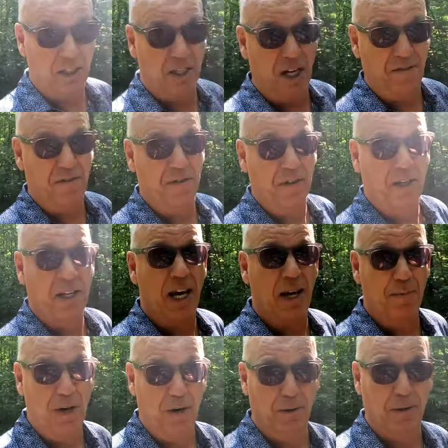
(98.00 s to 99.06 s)
stuff
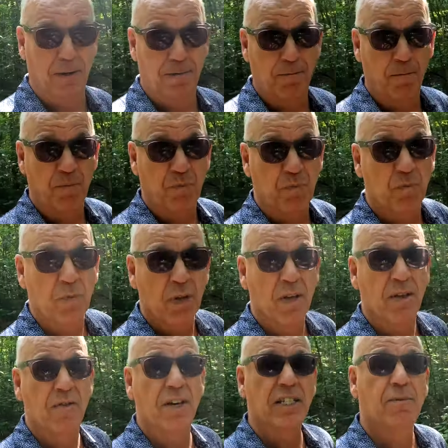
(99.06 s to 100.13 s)
came out.
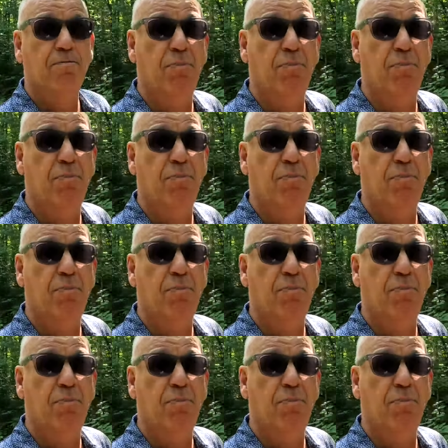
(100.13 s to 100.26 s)
This